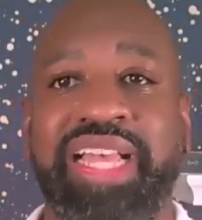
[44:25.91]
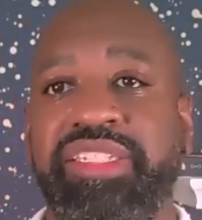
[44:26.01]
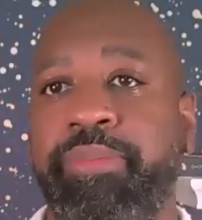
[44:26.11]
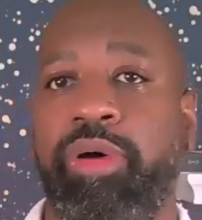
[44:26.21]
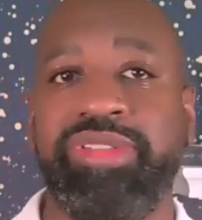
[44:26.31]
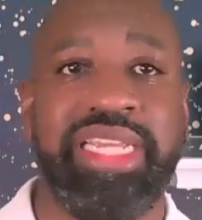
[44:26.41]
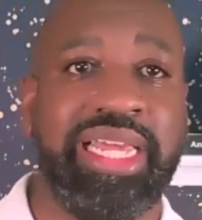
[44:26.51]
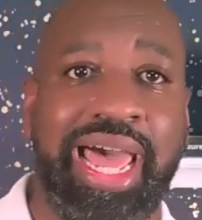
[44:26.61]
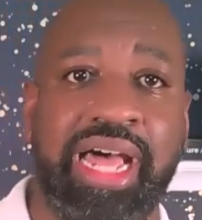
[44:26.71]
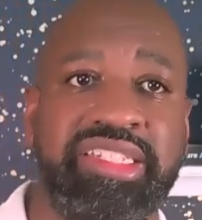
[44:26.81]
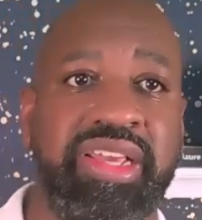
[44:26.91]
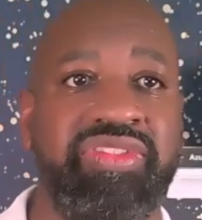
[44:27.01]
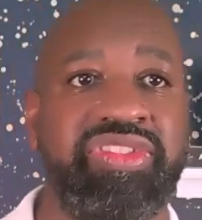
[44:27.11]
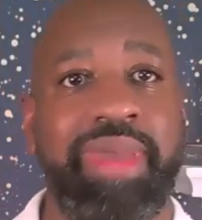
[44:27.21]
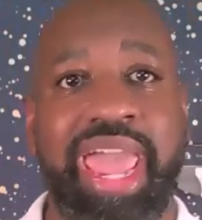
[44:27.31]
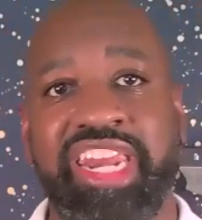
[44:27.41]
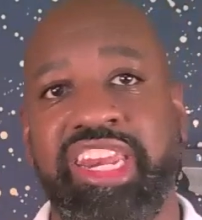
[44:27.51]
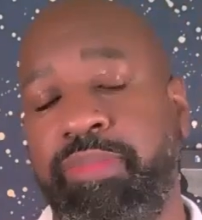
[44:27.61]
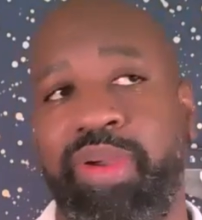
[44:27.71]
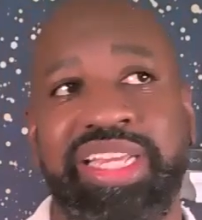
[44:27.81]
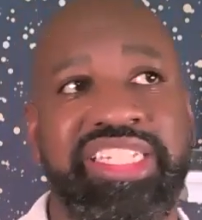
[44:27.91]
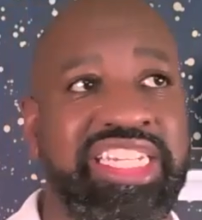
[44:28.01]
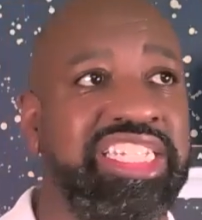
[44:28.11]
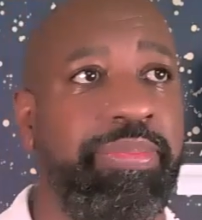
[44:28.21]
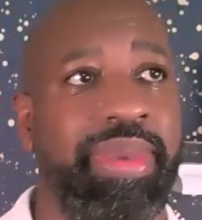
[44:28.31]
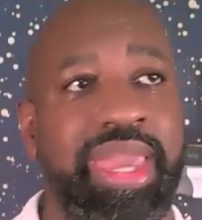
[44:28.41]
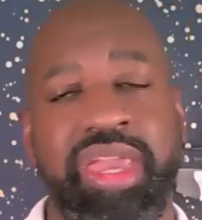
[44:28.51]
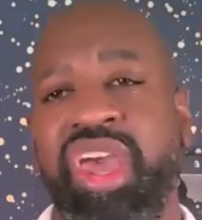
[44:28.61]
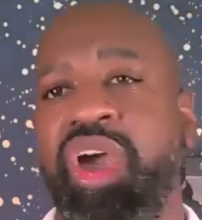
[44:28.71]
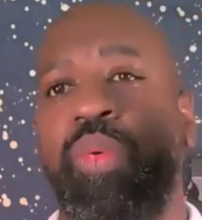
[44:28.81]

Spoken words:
some multi-cloud stuff, some AWS, GCP.